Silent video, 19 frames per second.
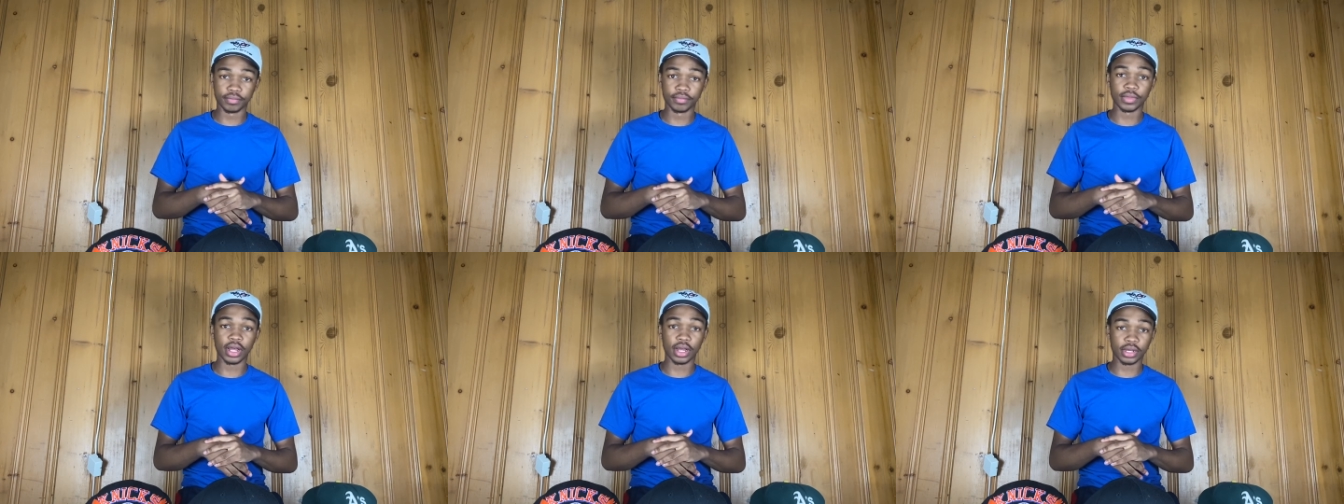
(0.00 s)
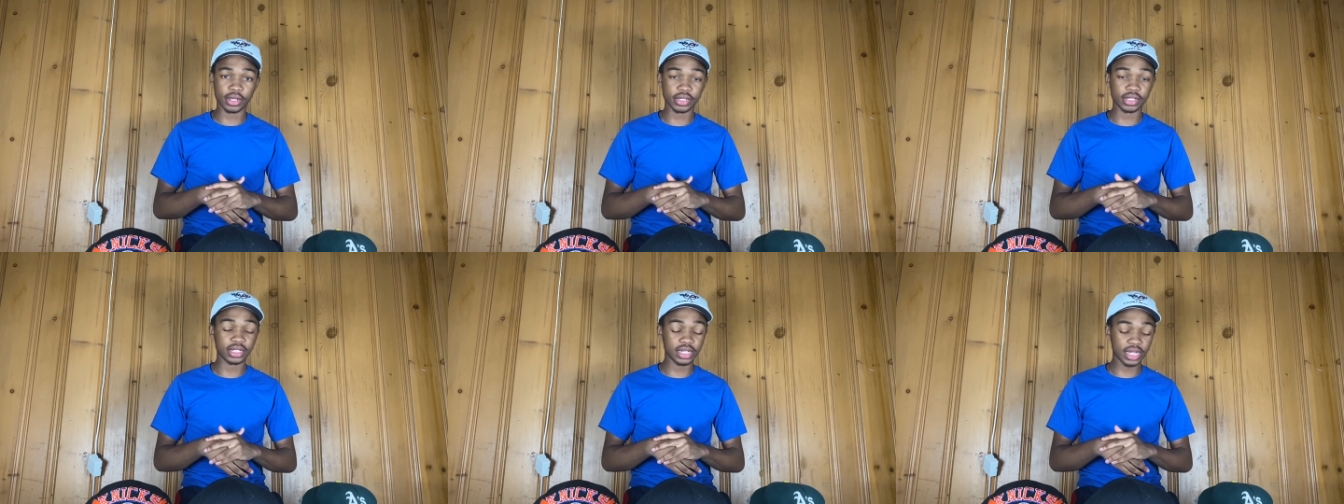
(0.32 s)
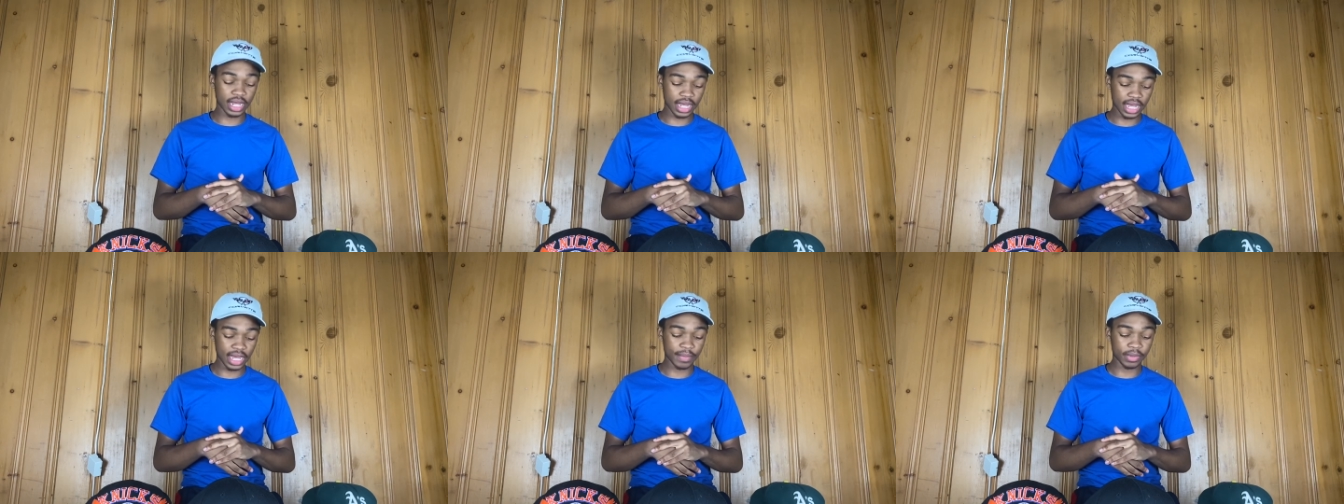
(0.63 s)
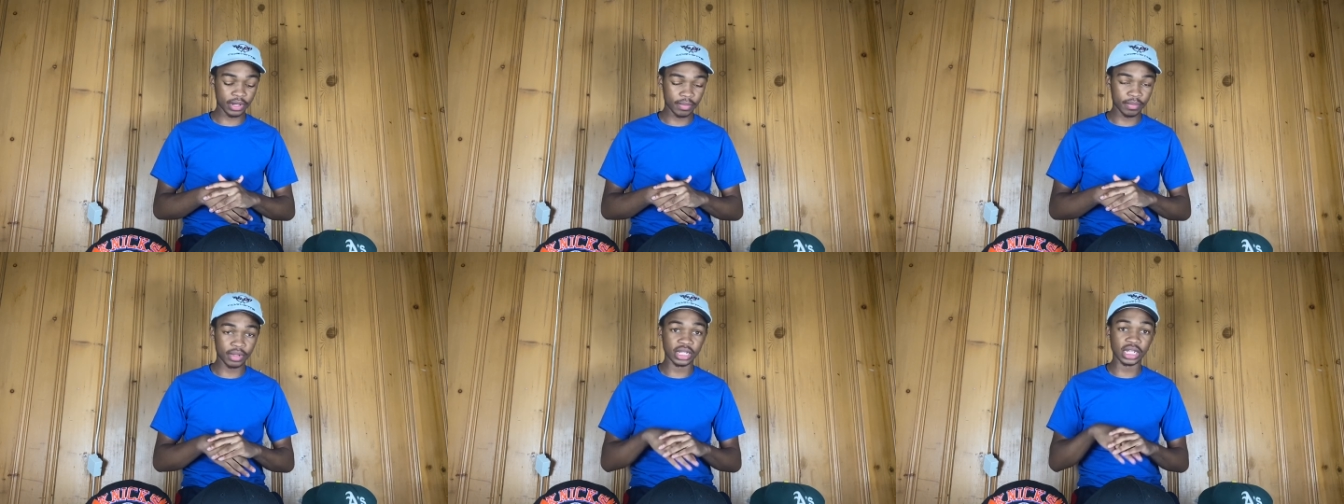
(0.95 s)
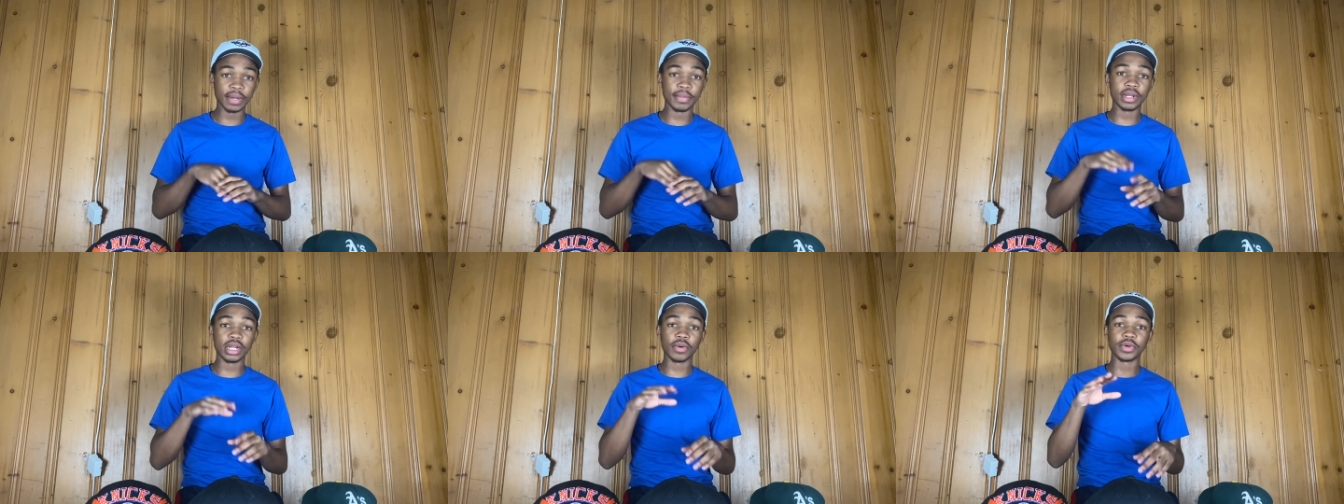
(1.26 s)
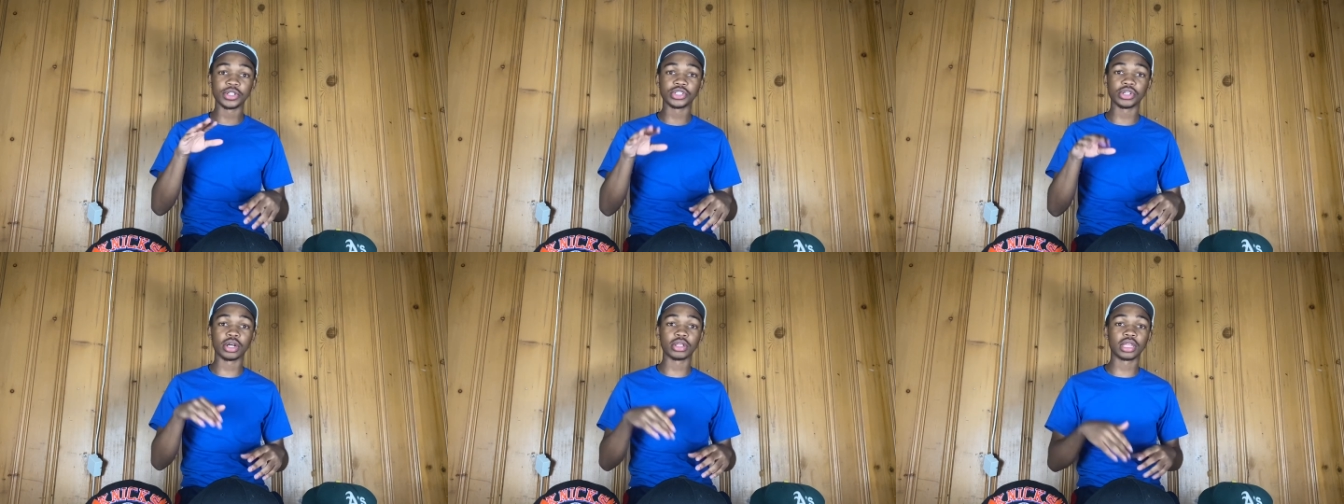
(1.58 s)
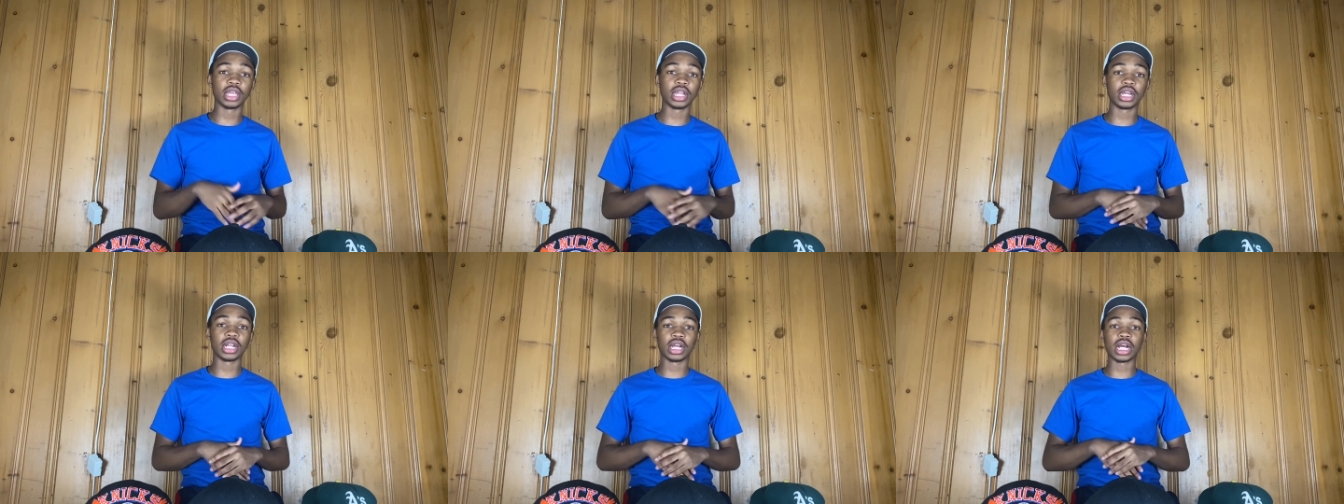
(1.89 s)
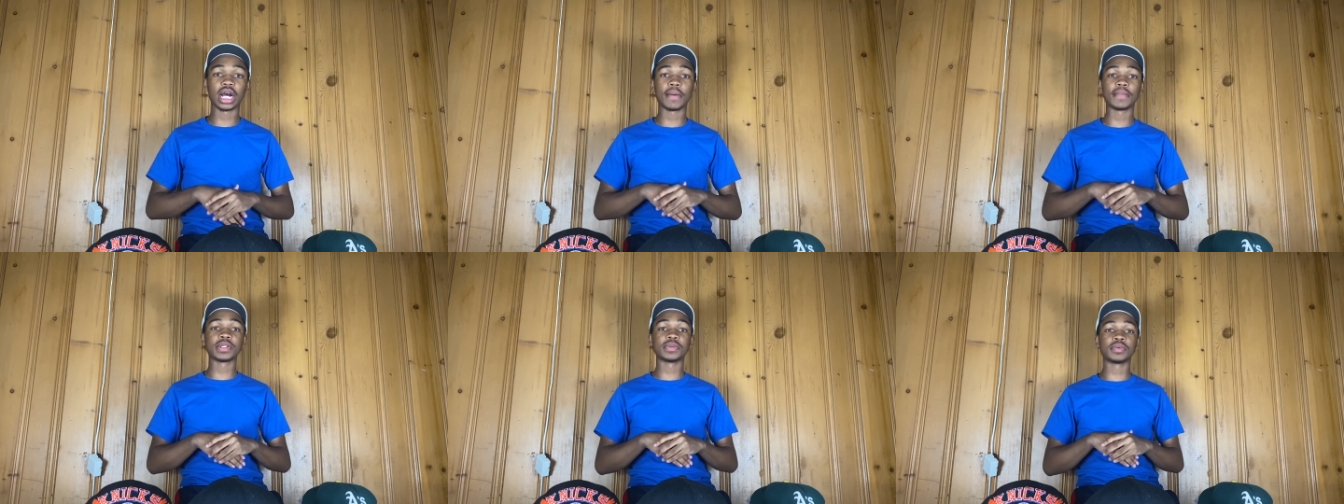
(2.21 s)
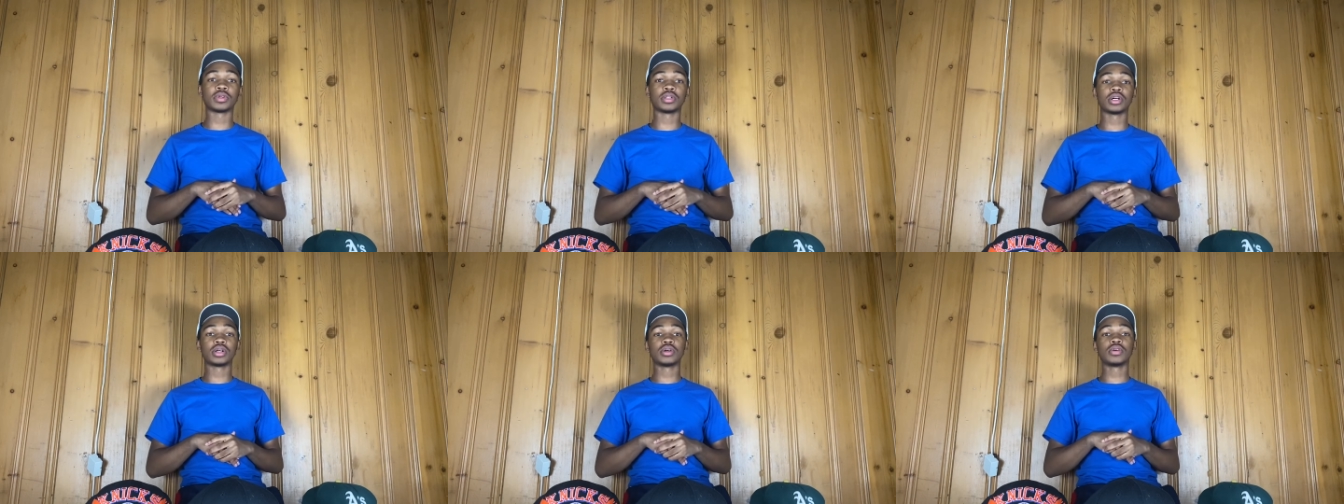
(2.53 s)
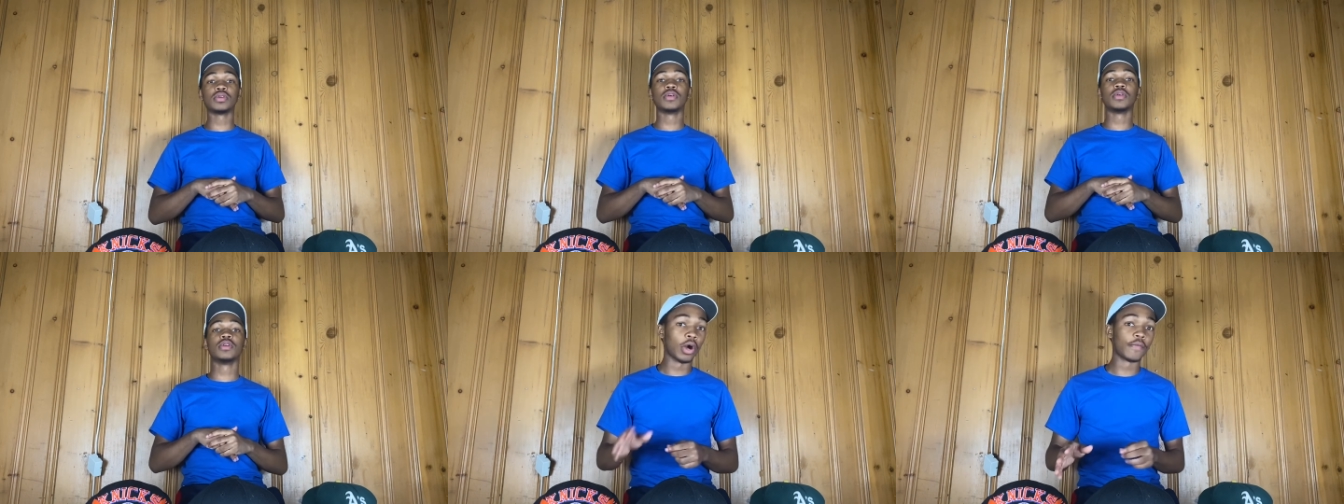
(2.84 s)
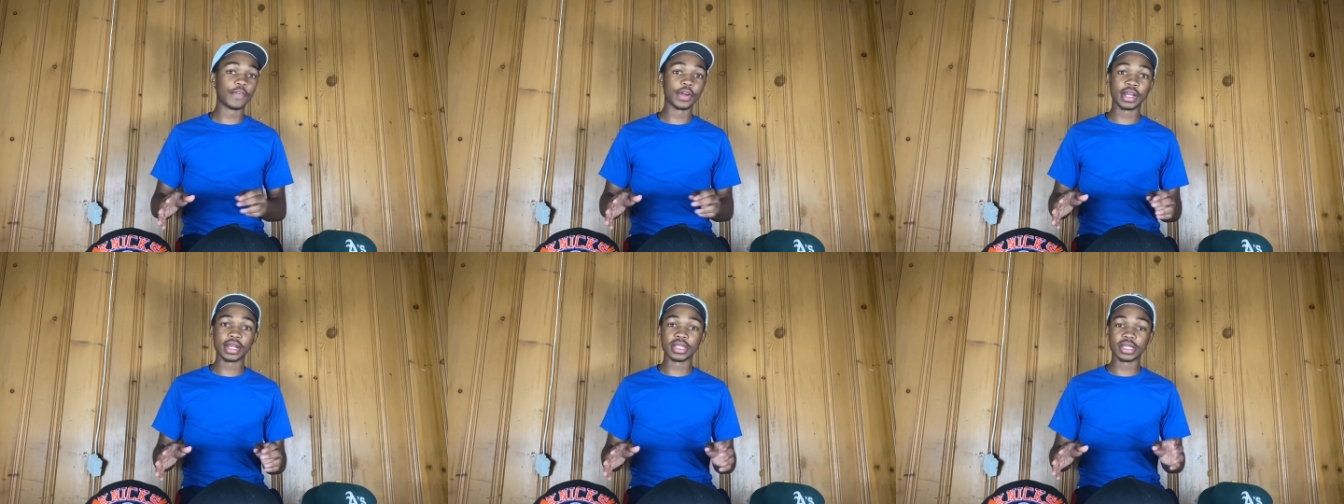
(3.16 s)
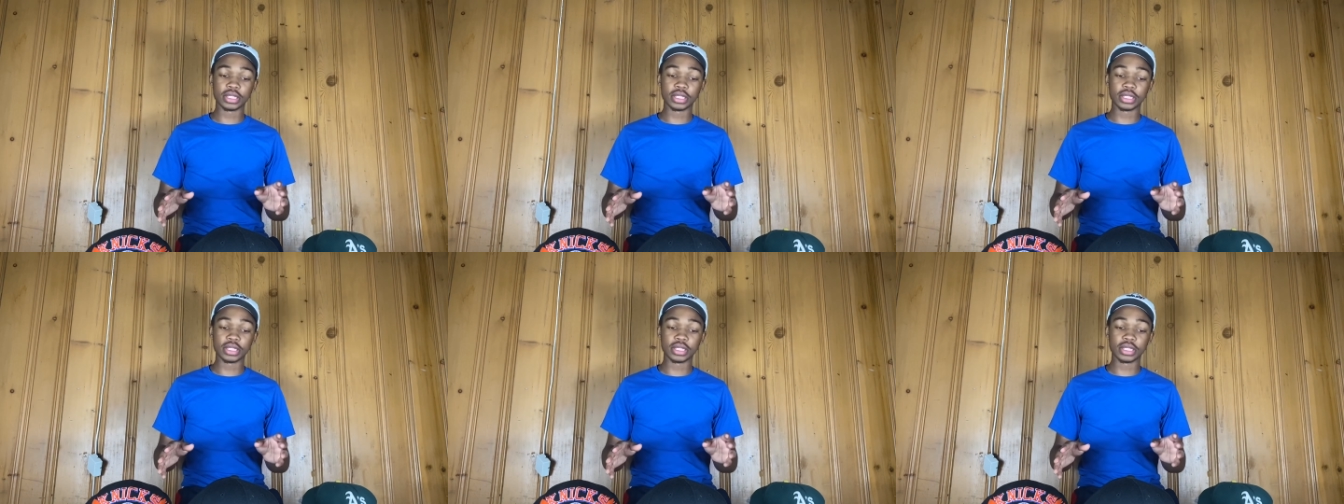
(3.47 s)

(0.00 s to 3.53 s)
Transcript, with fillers: I could see that happening. But let me know what y'all think in the comments below. Don't forget to